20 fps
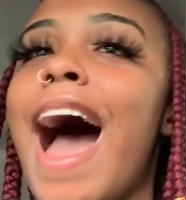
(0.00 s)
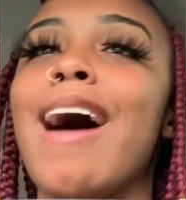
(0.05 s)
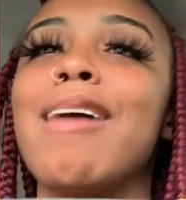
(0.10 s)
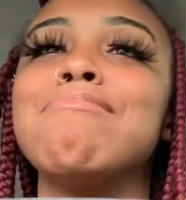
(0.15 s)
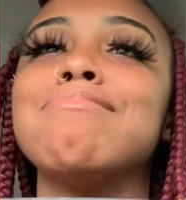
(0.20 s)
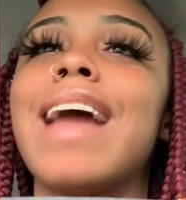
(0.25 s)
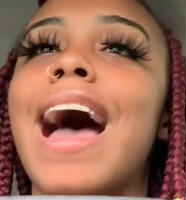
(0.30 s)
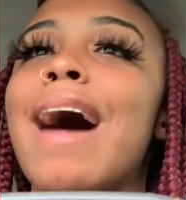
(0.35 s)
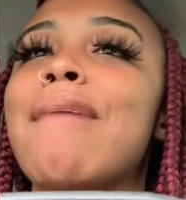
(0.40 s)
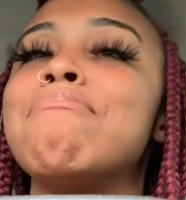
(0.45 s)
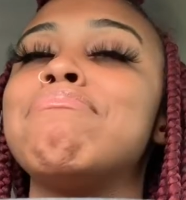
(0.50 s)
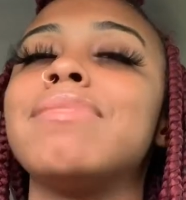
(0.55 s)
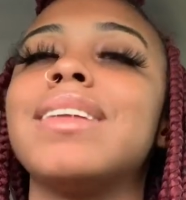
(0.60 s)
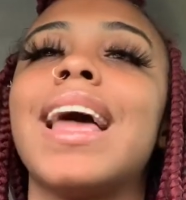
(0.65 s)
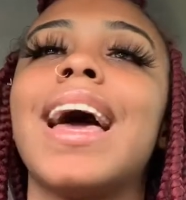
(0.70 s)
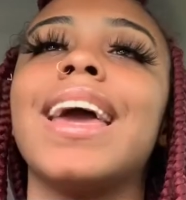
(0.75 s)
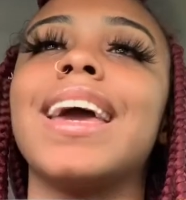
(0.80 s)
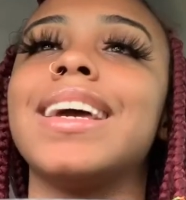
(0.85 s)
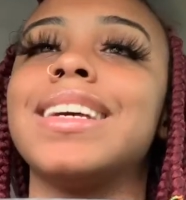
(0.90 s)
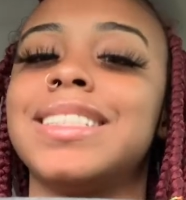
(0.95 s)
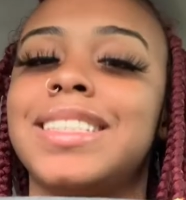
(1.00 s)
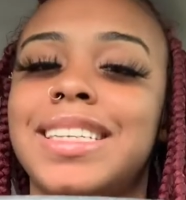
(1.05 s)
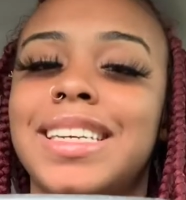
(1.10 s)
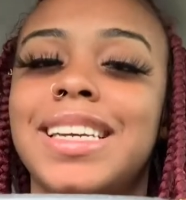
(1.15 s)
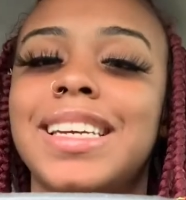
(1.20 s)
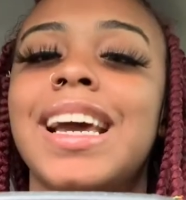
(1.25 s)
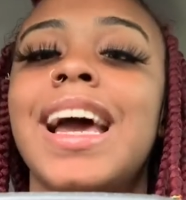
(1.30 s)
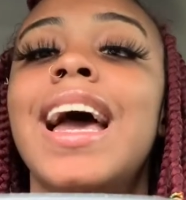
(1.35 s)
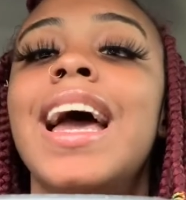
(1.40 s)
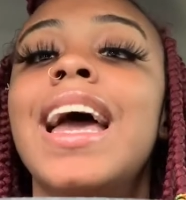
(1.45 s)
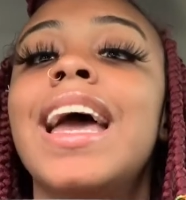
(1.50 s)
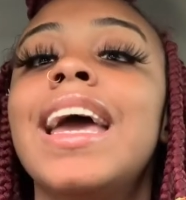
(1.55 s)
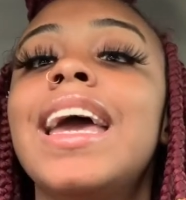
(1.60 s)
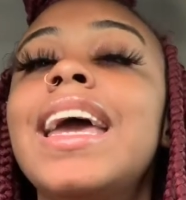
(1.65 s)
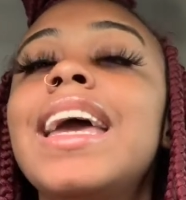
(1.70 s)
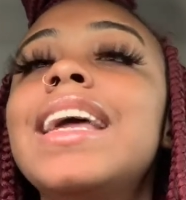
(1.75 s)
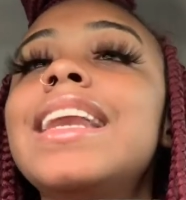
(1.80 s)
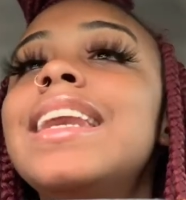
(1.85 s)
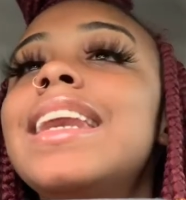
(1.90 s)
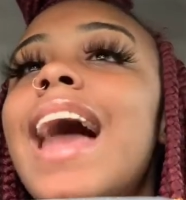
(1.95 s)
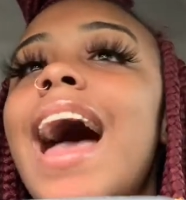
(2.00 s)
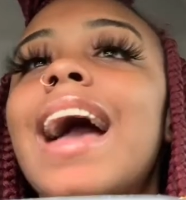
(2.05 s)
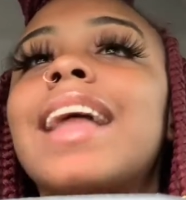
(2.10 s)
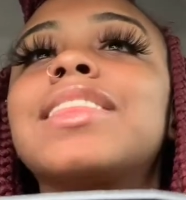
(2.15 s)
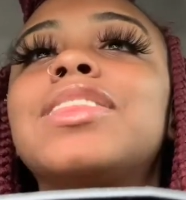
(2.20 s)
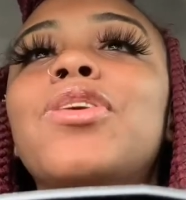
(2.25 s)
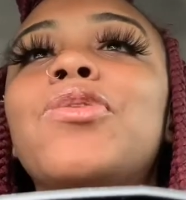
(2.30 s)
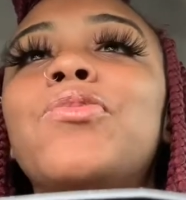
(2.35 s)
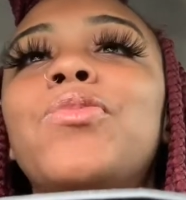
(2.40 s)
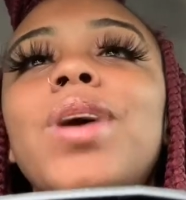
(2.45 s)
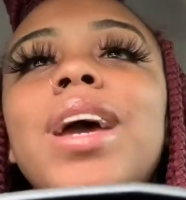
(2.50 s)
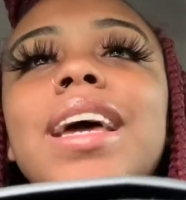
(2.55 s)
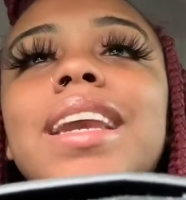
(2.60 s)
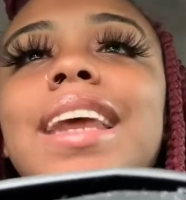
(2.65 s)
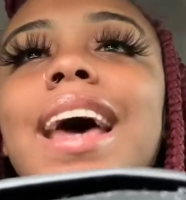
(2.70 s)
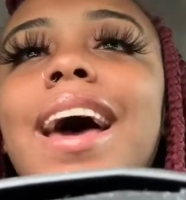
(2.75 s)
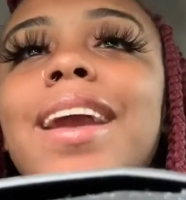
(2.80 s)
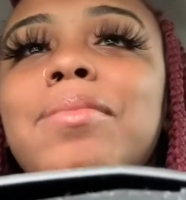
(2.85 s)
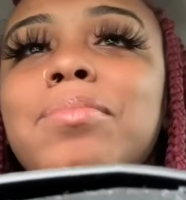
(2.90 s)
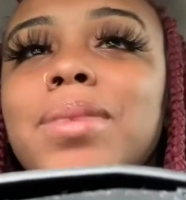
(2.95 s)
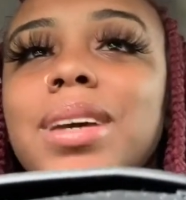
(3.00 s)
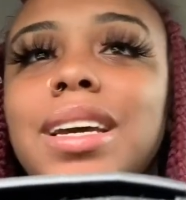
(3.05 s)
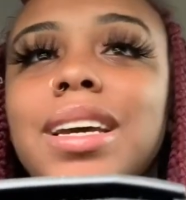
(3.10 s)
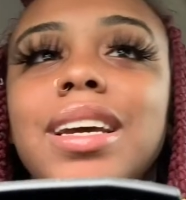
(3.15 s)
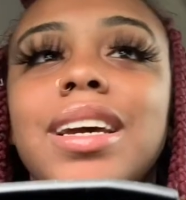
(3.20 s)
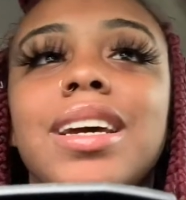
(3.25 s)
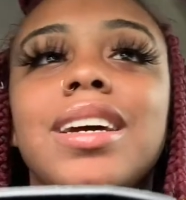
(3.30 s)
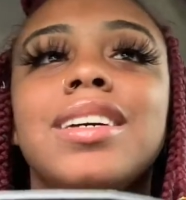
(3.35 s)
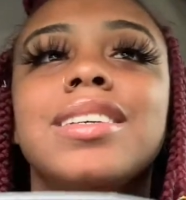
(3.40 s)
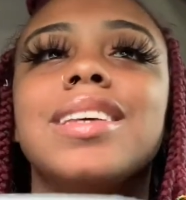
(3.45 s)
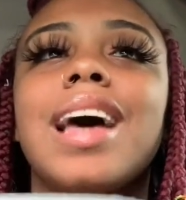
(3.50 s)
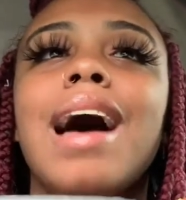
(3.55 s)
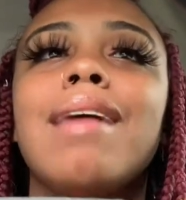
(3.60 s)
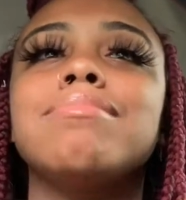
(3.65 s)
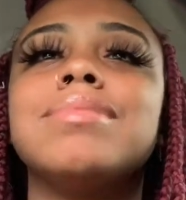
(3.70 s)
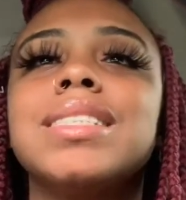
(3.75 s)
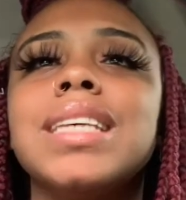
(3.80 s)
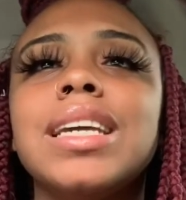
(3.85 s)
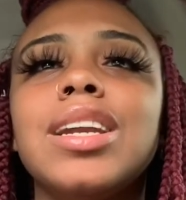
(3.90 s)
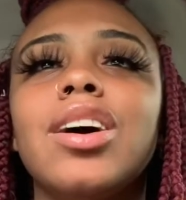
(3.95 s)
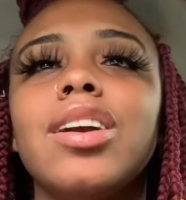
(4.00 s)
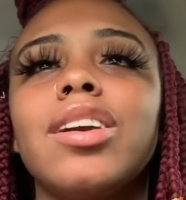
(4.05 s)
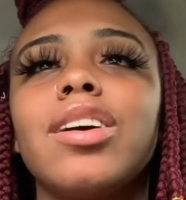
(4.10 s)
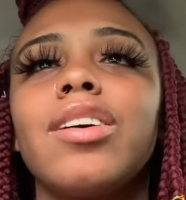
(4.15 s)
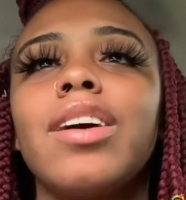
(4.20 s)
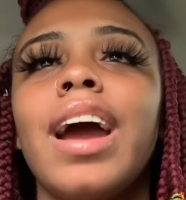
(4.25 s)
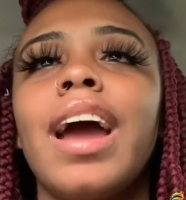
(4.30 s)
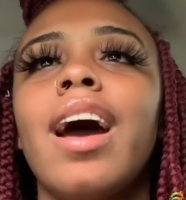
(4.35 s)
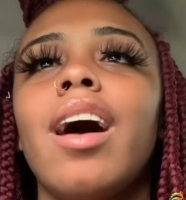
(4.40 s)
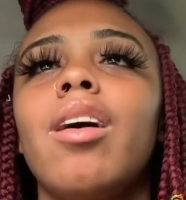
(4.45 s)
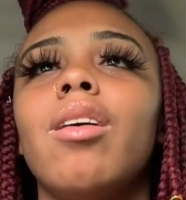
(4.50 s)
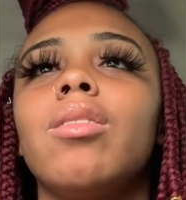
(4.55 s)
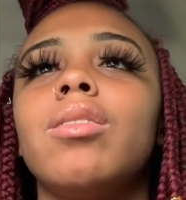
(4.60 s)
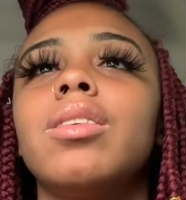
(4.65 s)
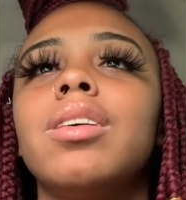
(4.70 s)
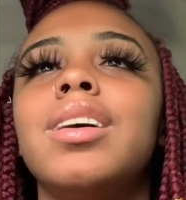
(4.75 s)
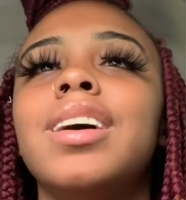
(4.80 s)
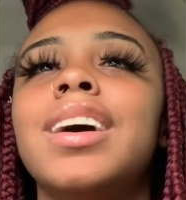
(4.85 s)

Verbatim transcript: I'm not playing, G. He knocked the wind out of me. So I'm sitting on the ground.